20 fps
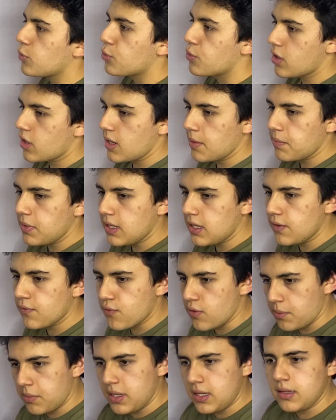we're going to begin
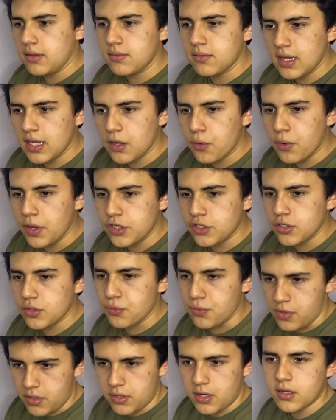from a equation.
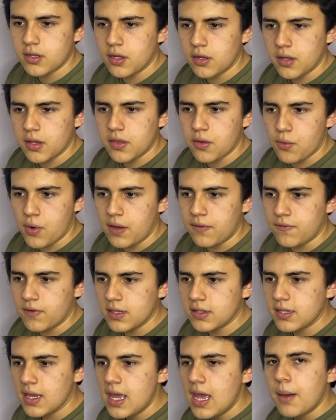We're not going to derive
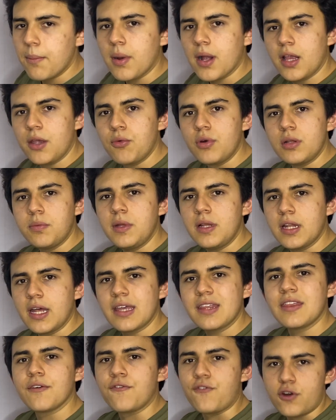it, but it will be
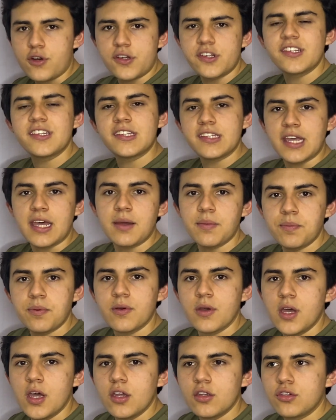like the first step
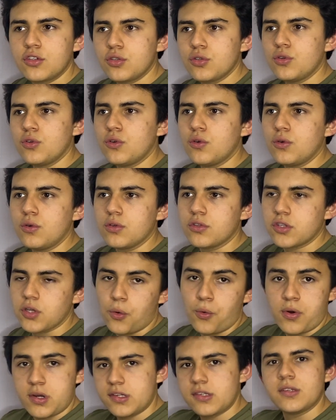to
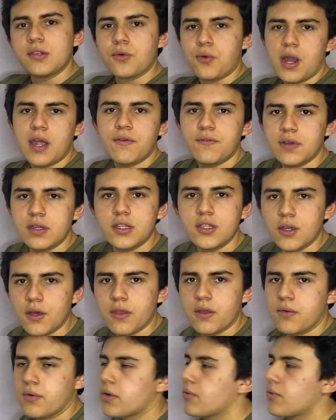towards deriving the other